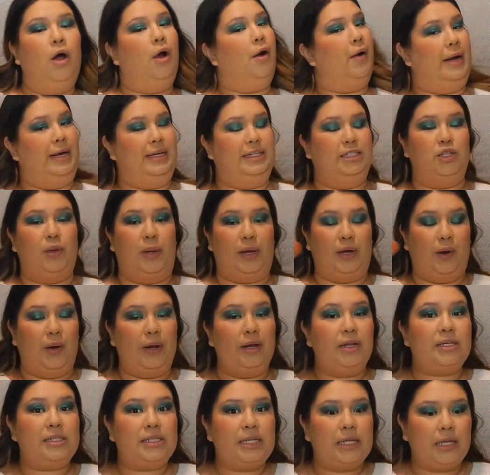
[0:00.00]
Alright, so I know it
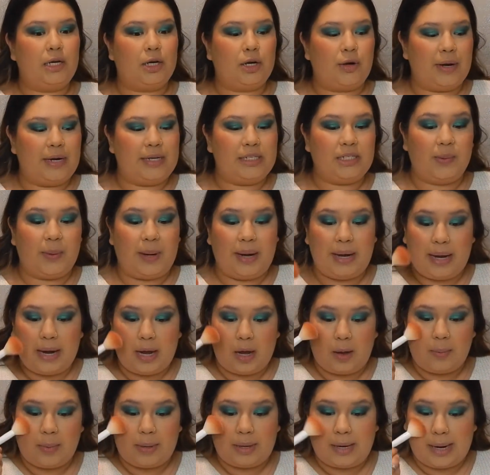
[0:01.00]
looks a little crazy right
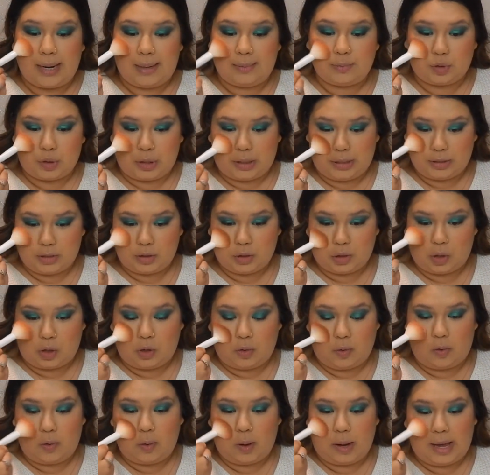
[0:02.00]
now, but I am trying to
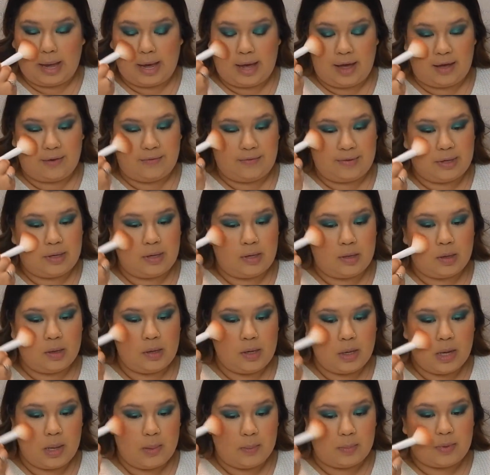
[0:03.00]
go heavy
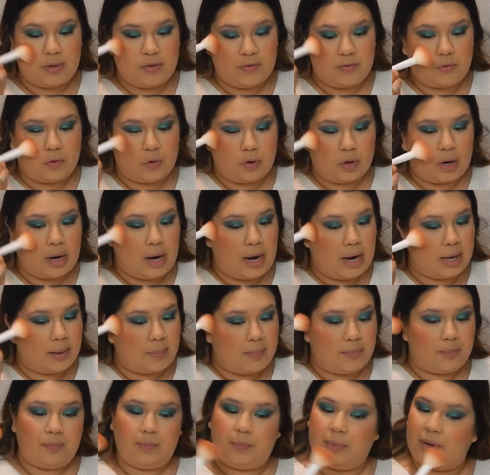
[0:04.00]
before
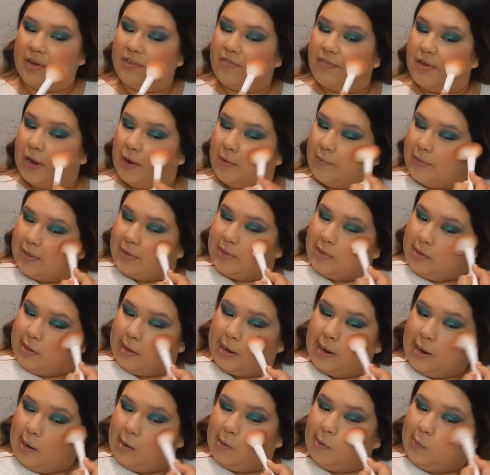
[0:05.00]
I buff everything
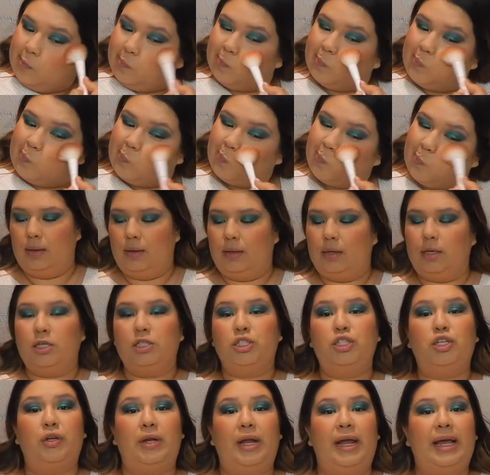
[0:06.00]
out.
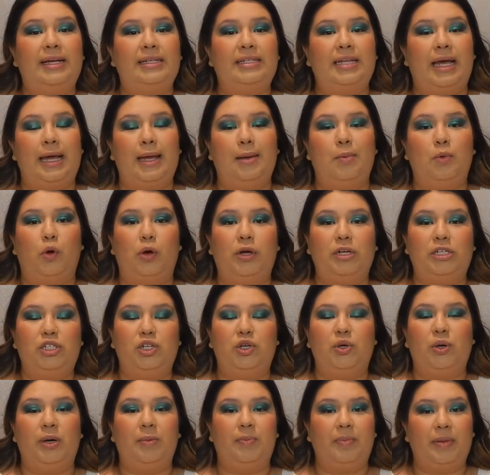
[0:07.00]
So next I am going
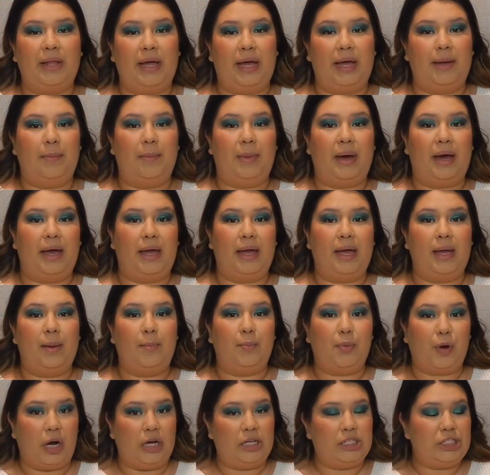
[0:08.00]
to apply my
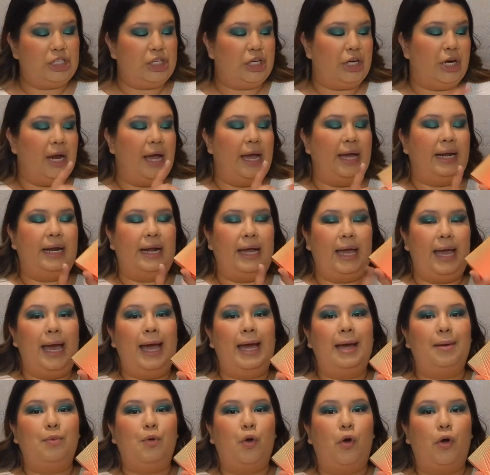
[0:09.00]
bronzer, and I
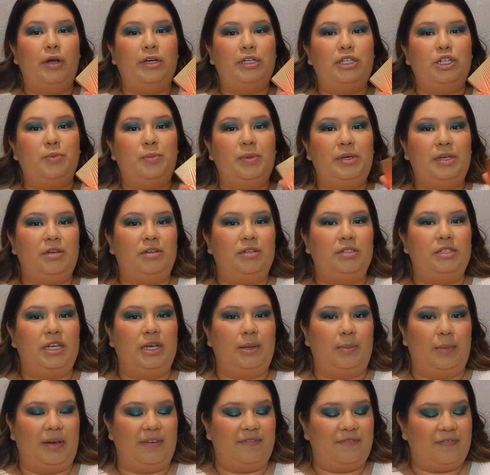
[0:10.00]
am going to be using
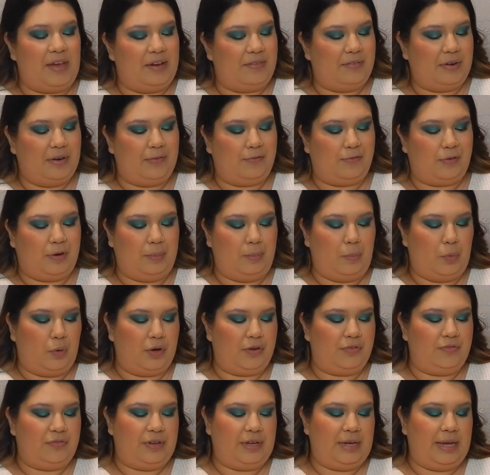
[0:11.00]
my favorite from
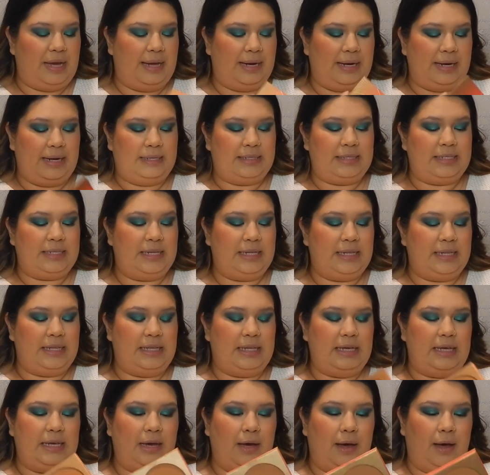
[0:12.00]
Morphe, and it's in
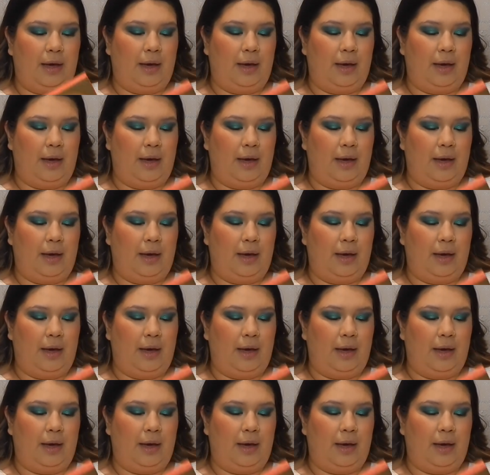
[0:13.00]
the